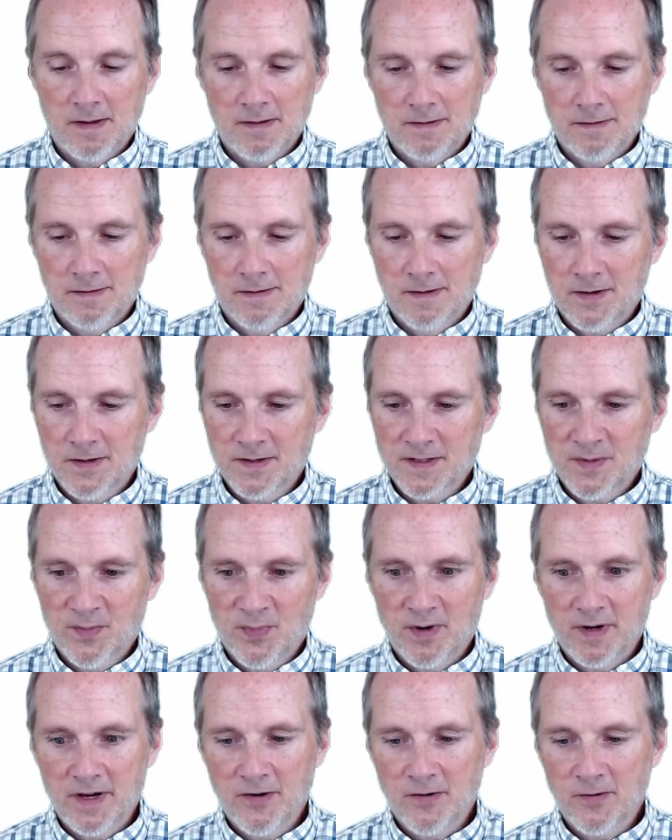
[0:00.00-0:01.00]
There's some
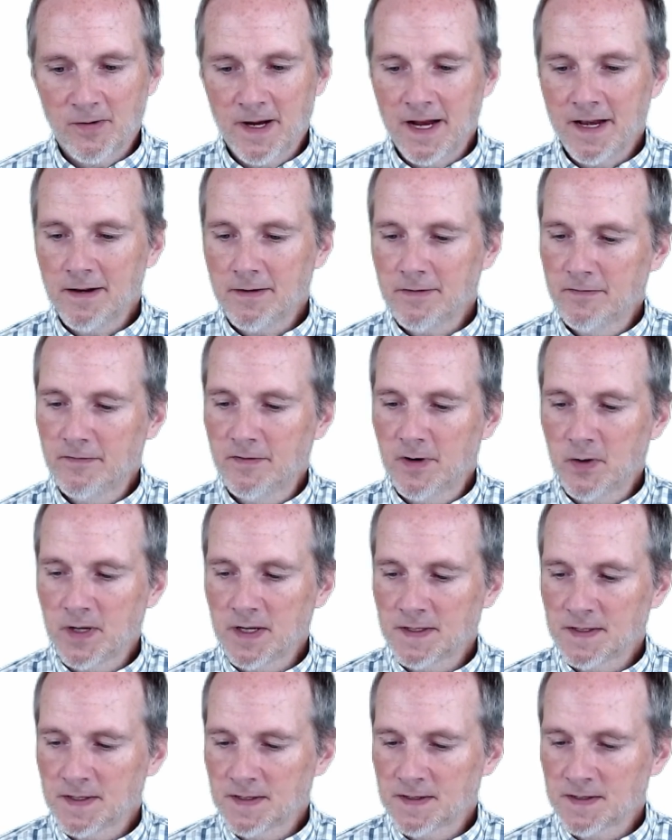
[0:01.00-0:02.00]
pretty creative voting
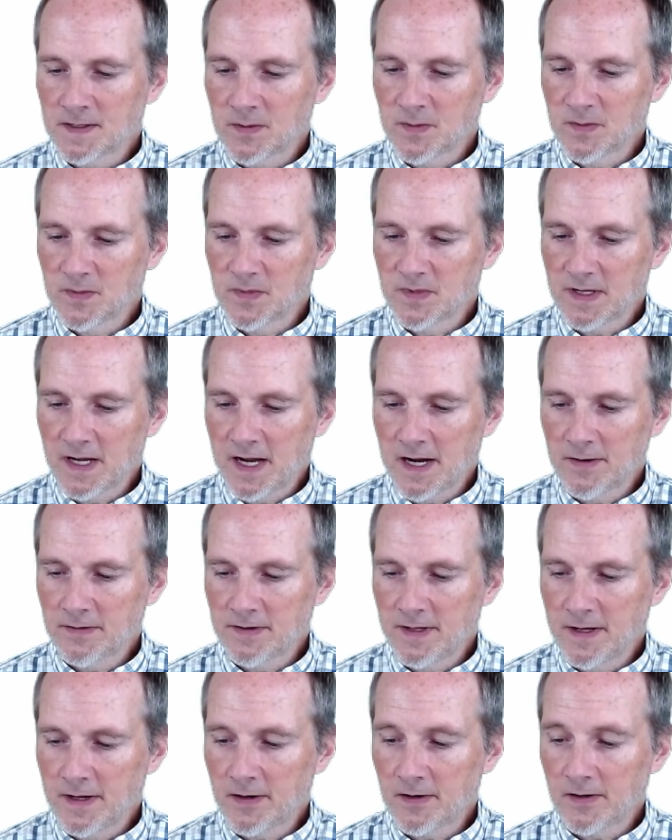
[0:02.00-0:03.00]
systems out
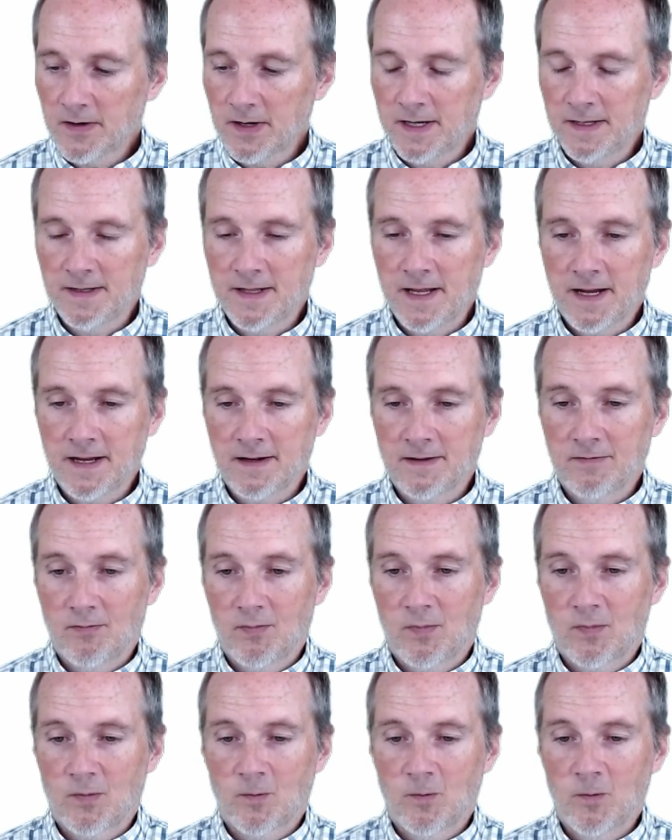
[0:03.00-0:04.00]
there, and they can
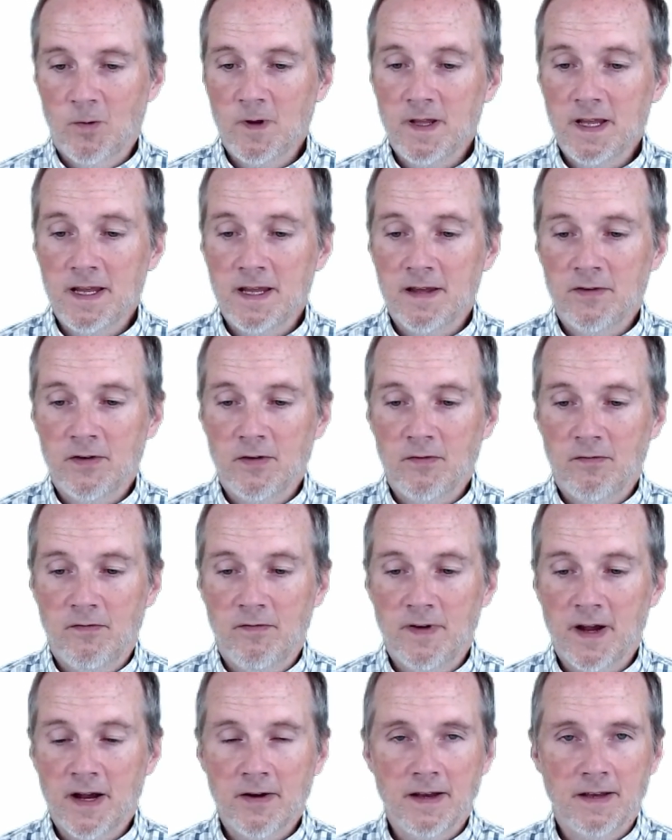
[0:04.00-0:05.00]
really give you
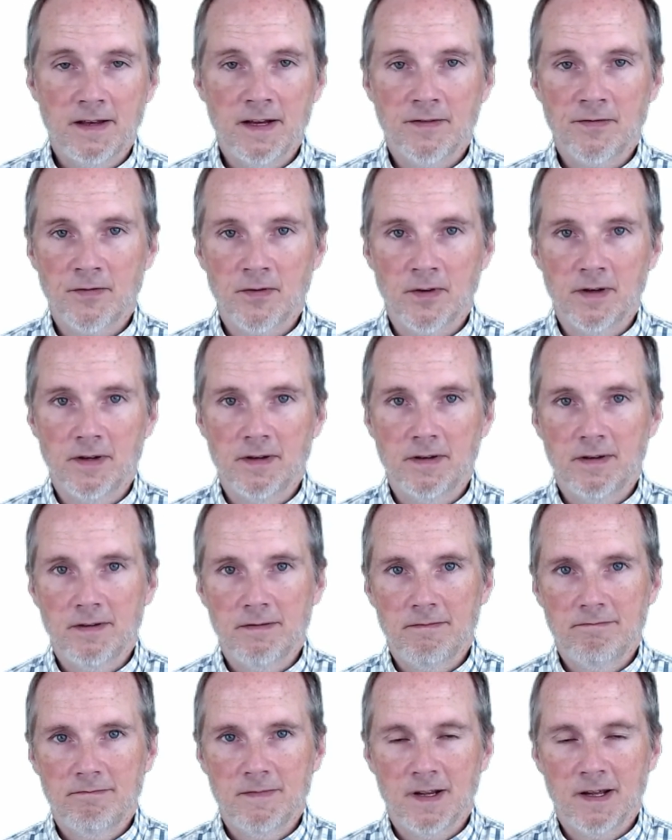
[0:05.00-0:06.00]
very different
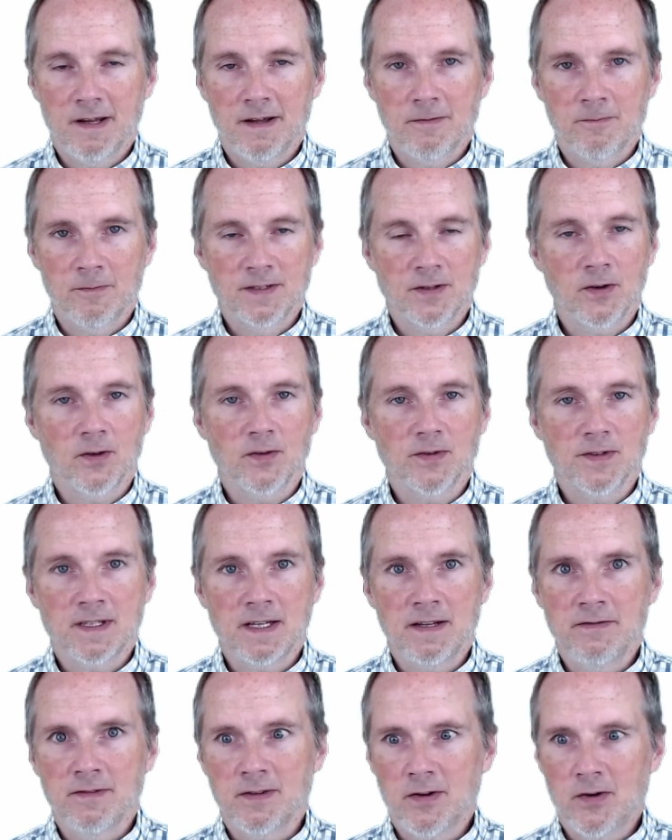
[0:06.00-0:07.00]
results,
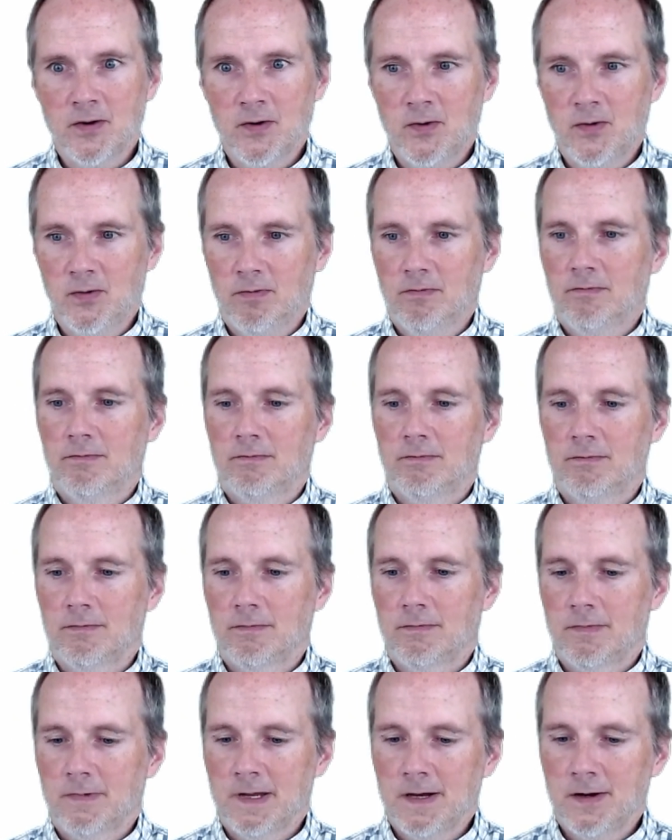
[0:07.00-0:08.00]
even though,
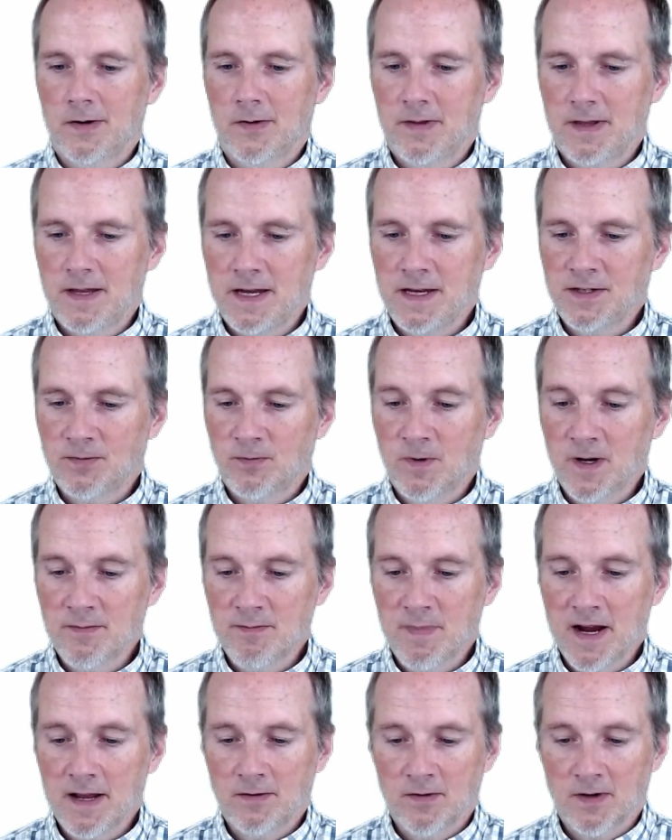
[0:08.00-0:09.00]
you know, each one
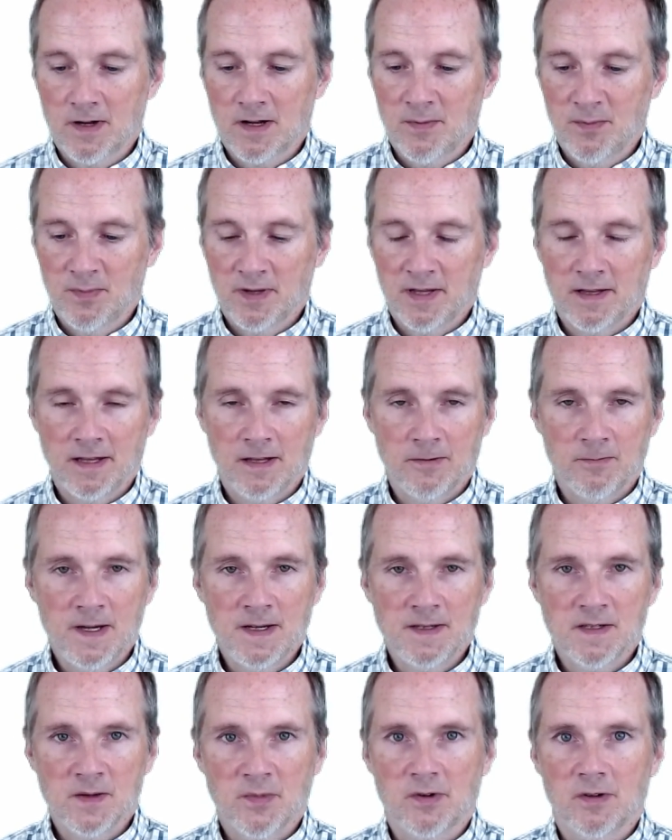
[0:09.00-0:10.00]
might look completely
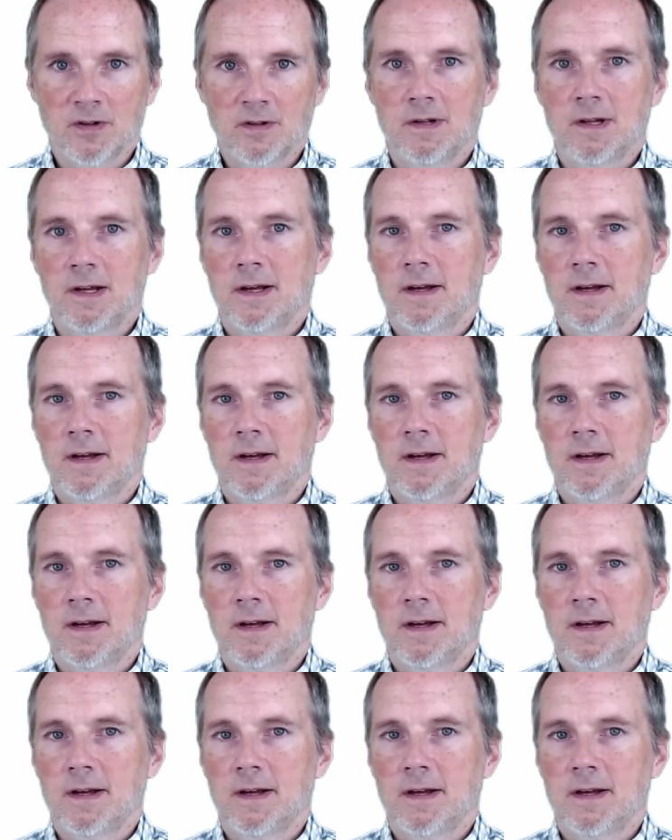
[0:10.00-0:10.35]
reasonable.